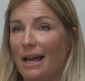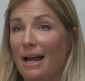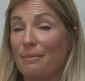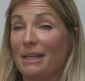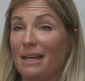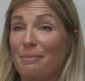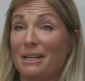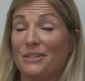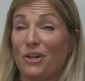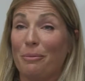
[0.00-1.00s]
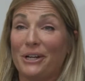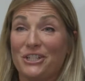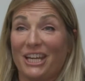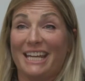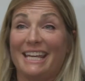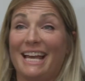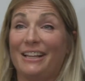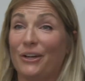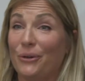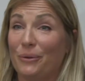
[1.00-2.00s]
I mean, it means so much.
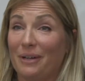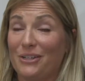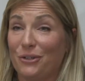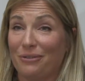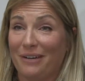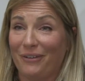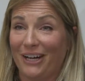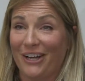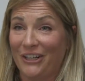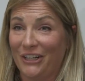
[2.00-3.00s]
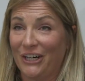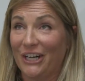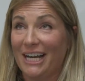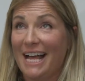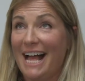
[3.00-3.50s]
Yellow is her favorite color.